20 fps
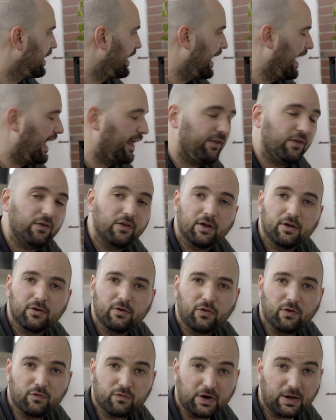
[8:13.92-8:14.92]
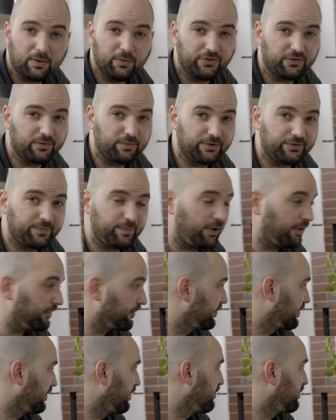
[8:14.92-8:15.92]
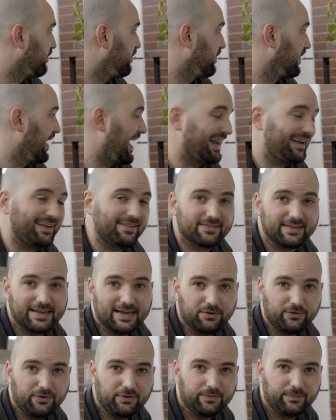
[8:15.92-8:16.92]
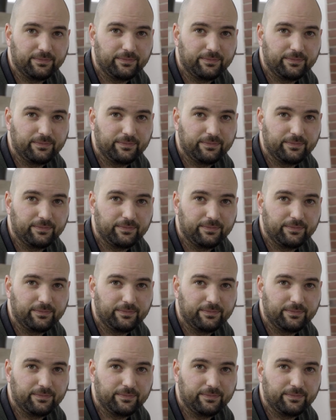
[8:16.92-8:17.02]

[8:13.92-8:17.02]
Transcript: and the frequency response flattens out.